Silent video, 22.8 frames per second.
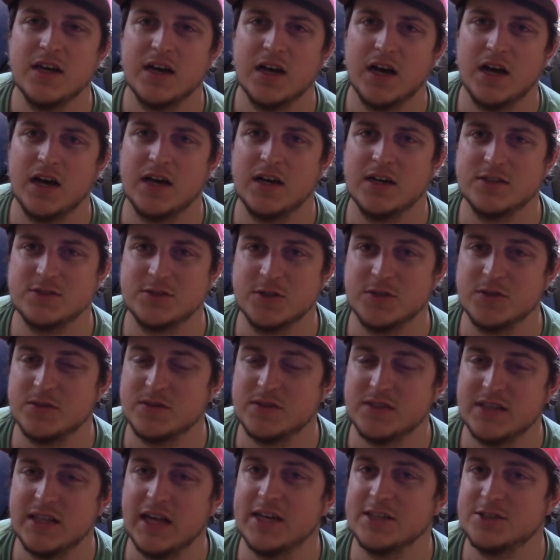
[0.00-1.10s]
uh so
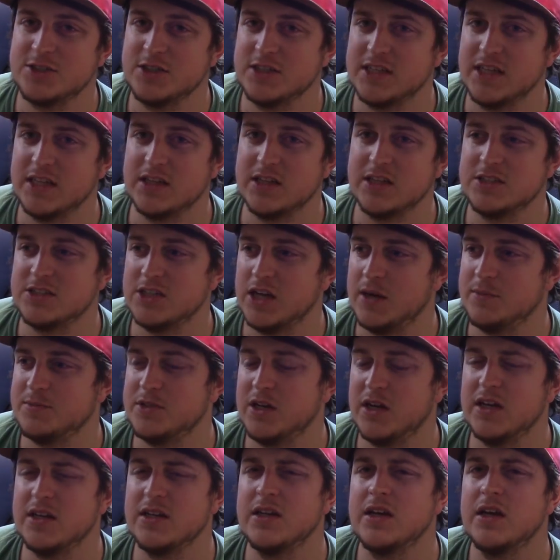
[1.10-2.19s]
that should get the job
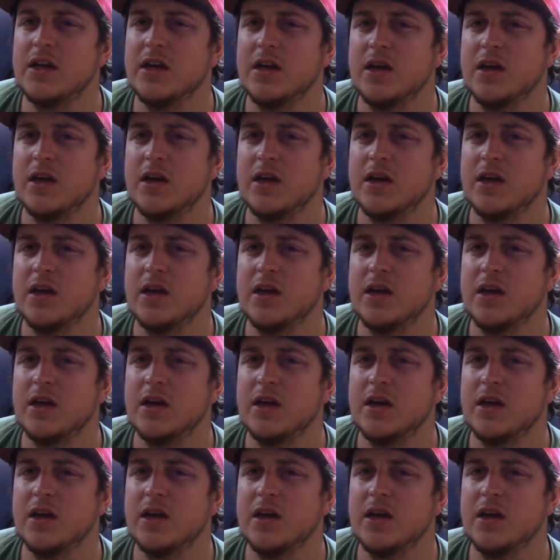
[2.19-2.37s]
done.